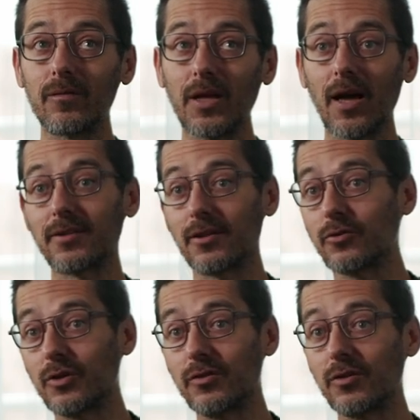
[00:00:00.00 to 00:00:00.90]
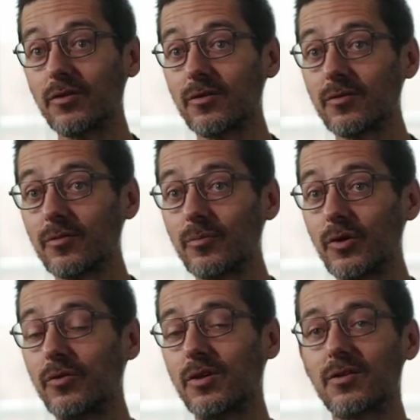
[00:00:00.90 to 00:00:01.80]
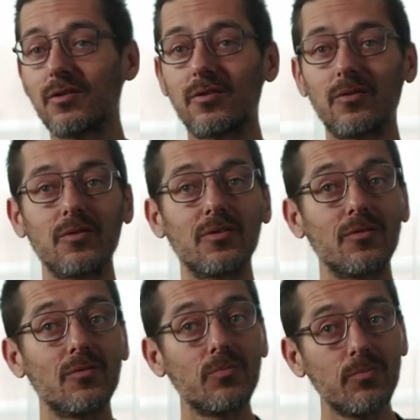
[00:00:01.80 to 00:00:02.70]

character-driven movies,